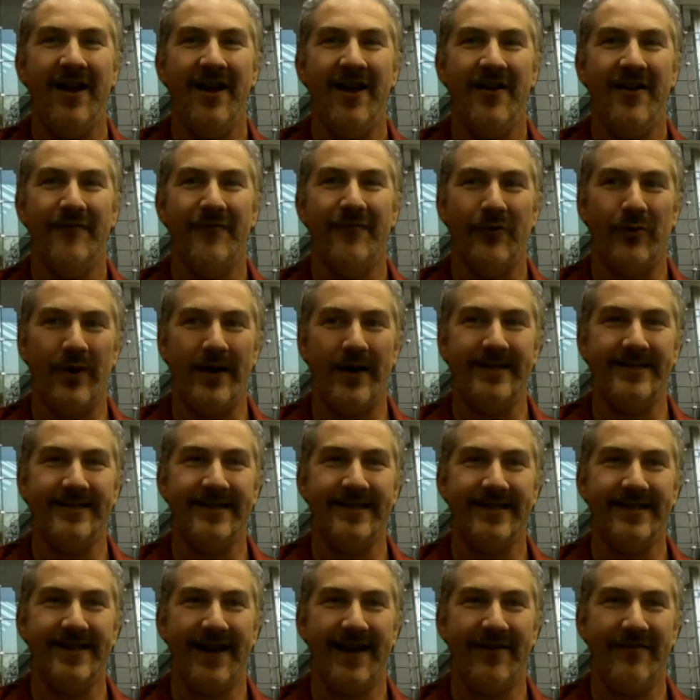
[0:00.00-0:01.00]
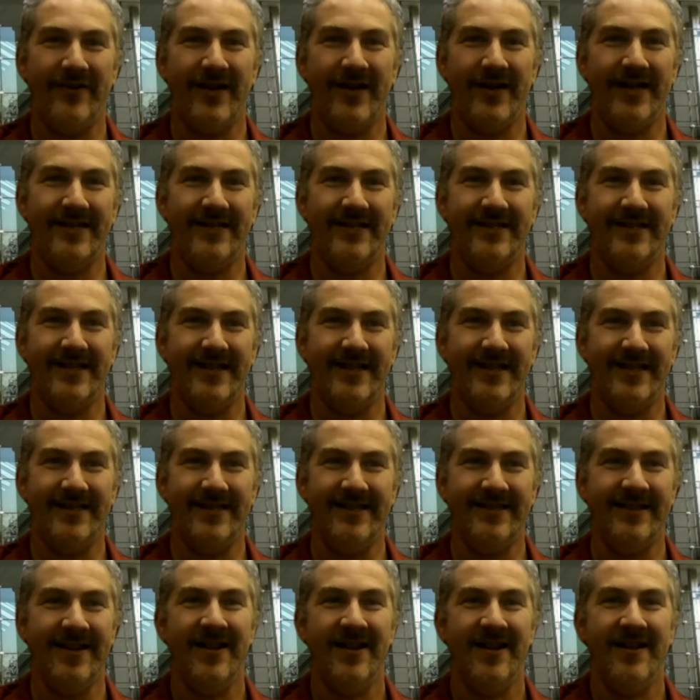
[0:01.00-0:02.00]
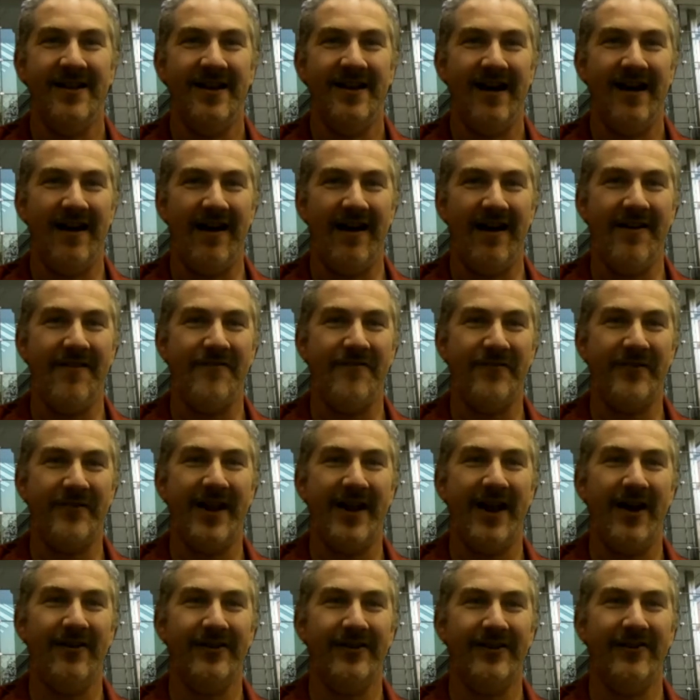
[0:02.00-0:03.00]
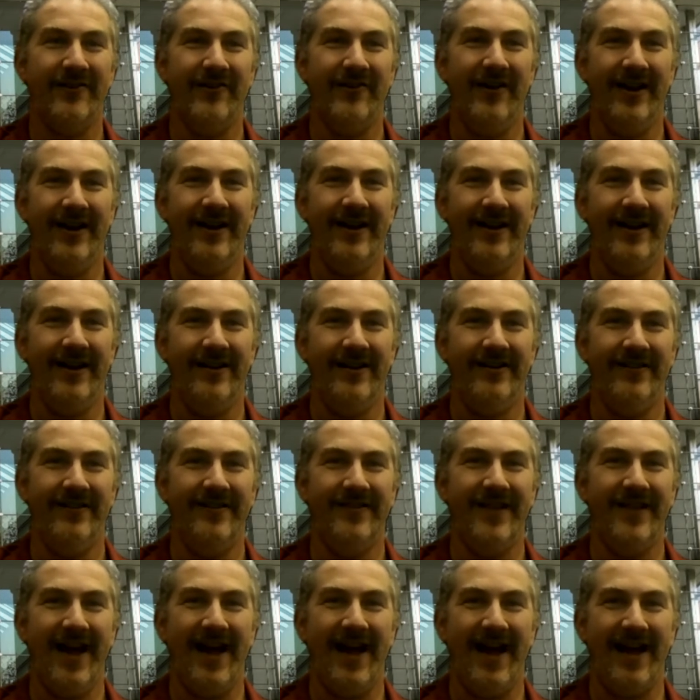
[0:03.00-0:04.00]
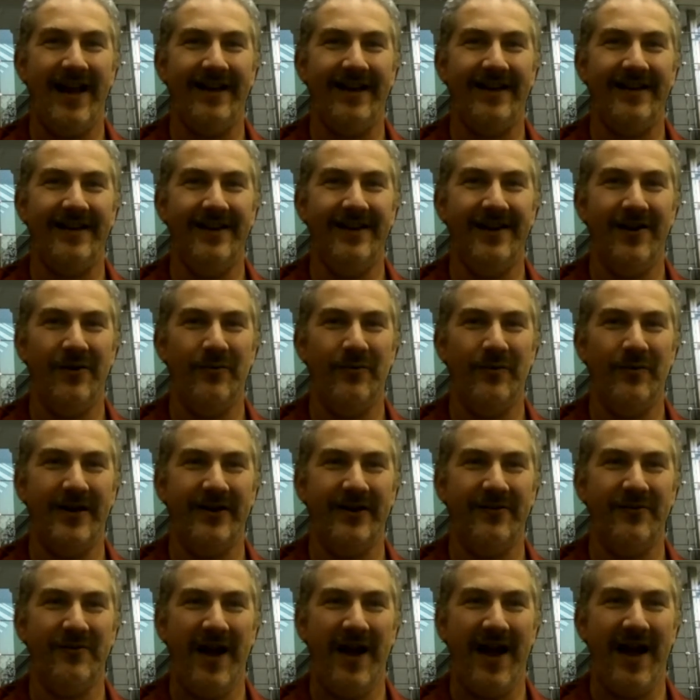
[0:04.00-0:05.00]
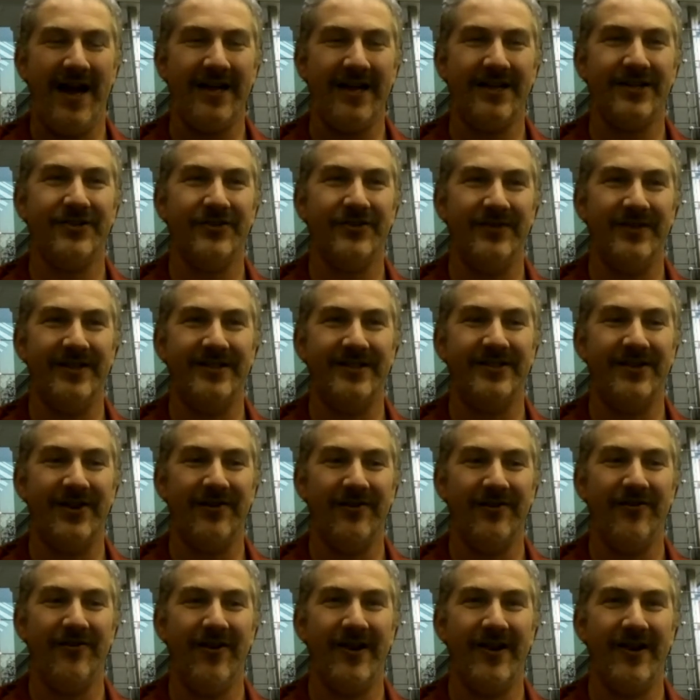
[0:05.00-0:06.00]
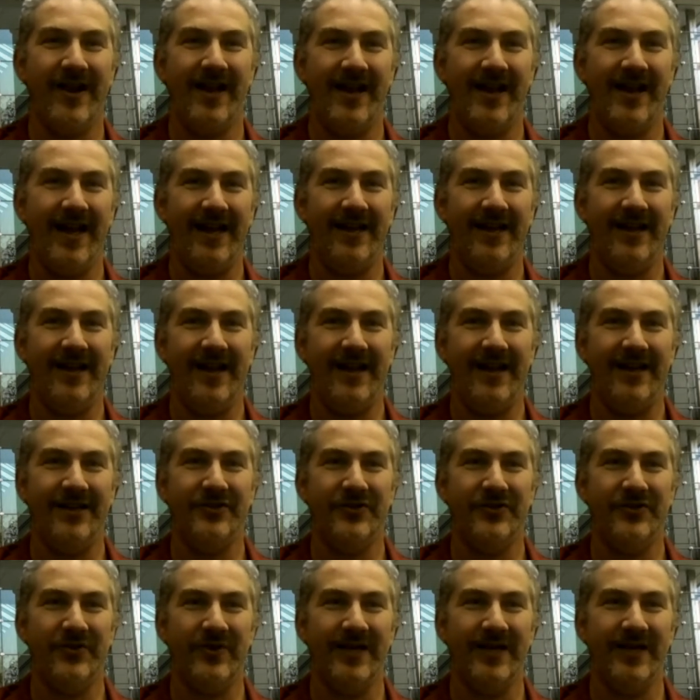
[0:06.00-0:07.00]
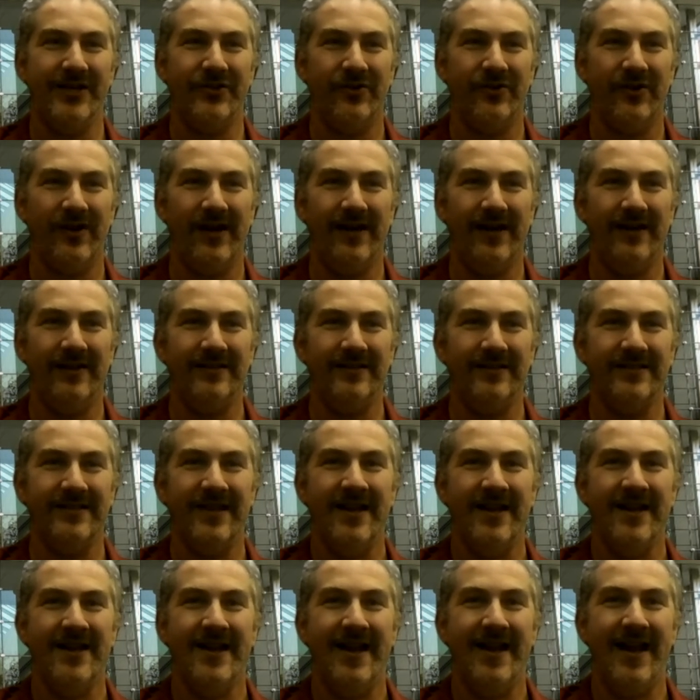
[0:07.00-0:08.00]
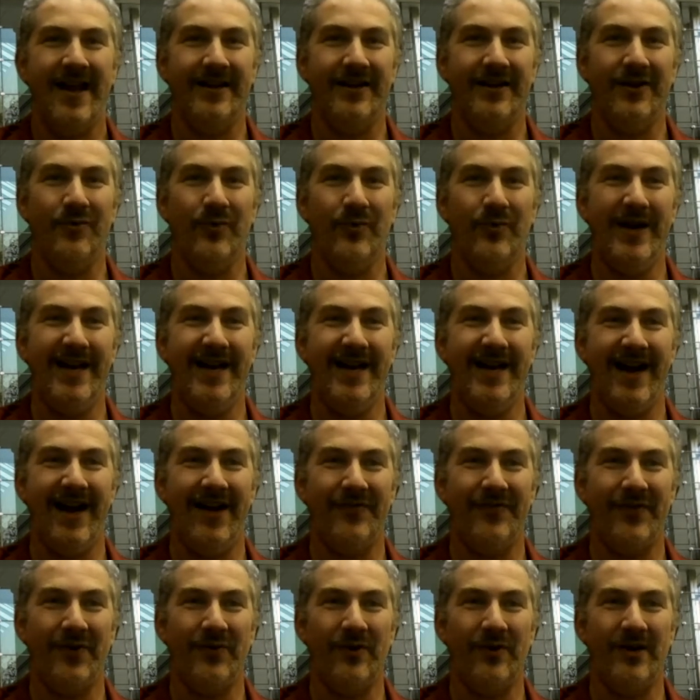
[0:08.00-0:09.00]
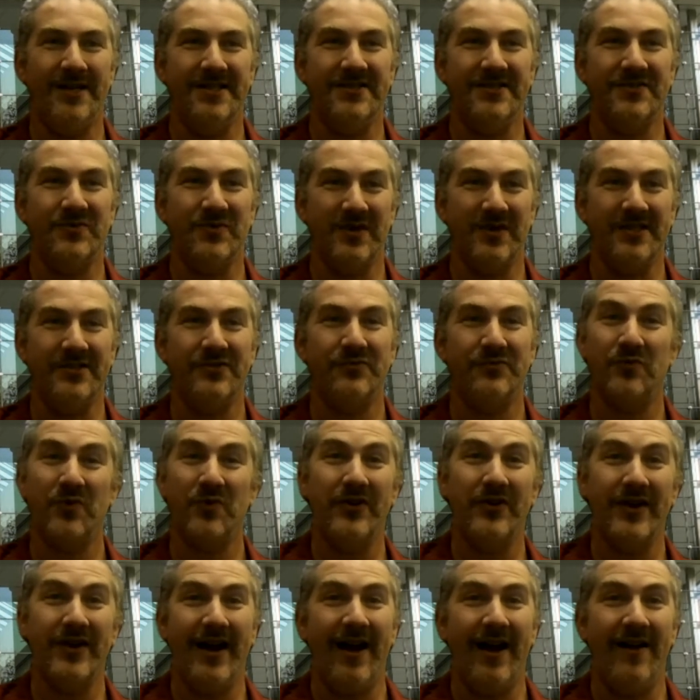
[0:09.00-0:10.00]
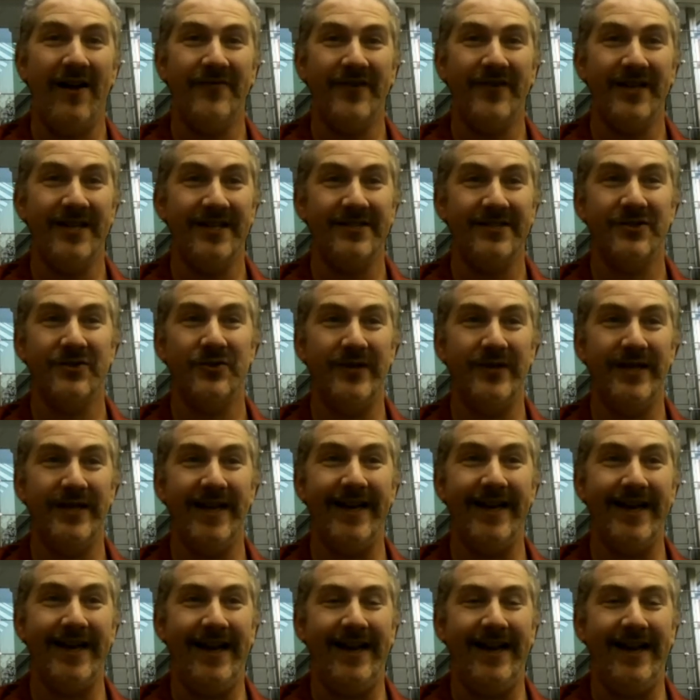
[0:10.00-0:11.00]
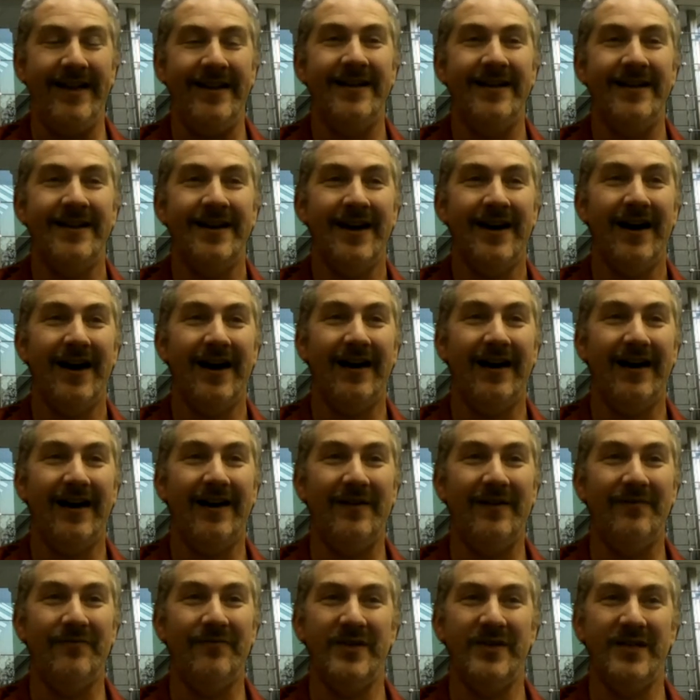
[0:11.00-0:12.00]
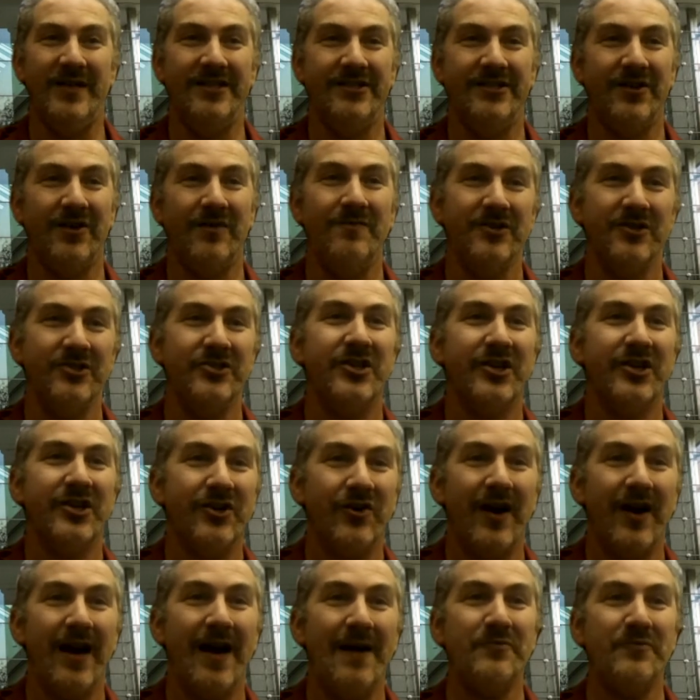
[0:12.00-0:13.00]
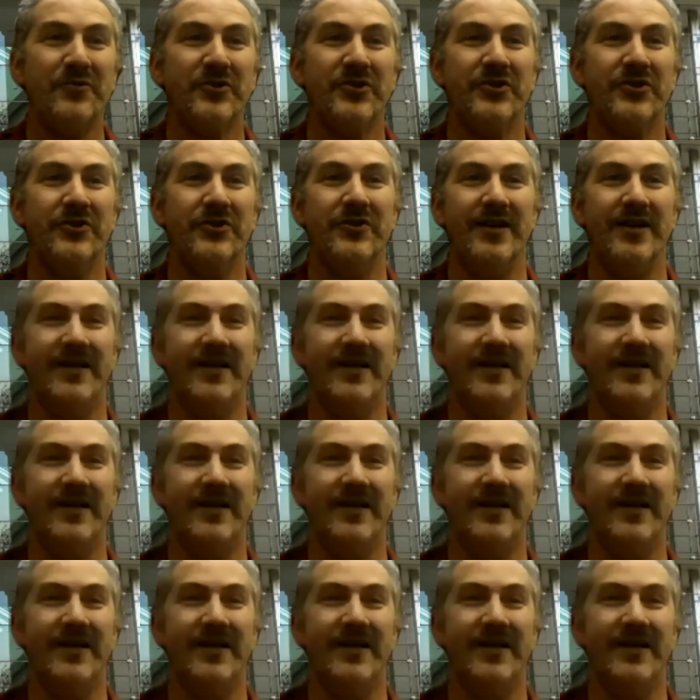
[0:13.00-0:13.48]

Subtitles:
forensic evidence is. I've calculated that, when you actually start looking at jury trials and you weed out the ones where it's really obvious who did it, it's almost a crapshoot